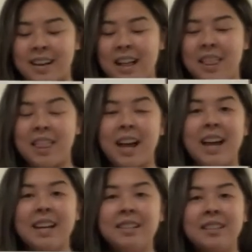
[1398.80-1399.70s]

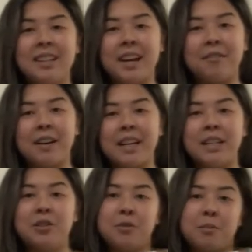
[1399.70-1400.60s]
let's get ready
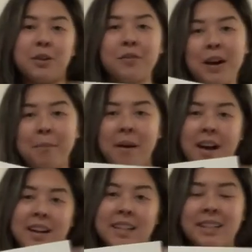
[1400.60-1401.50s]
to move our
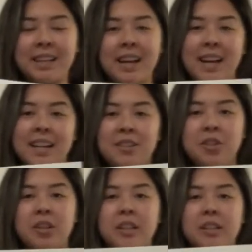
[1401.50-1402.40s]
bodies again to
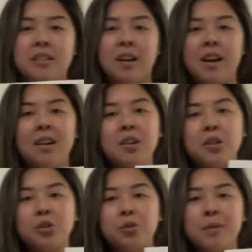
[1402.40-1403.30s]
the song
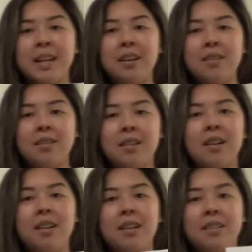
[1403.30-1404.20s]

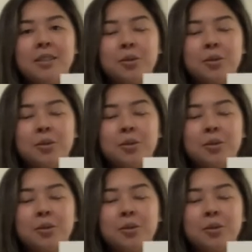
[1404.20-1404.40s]
Twinkle,